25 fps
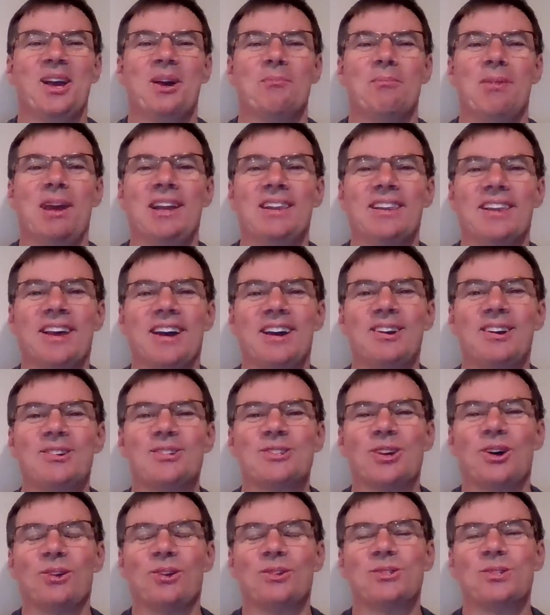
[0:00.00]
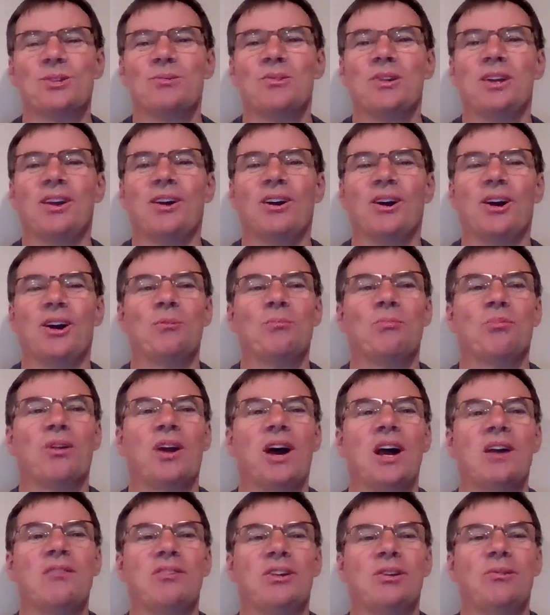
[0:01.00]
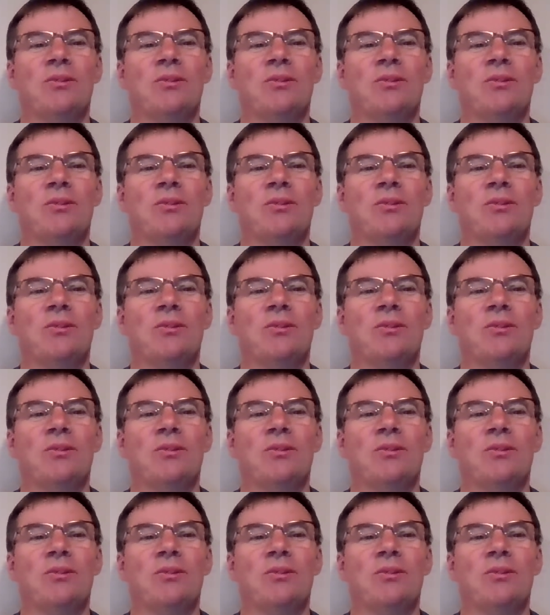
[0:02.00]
Mainliners also regard private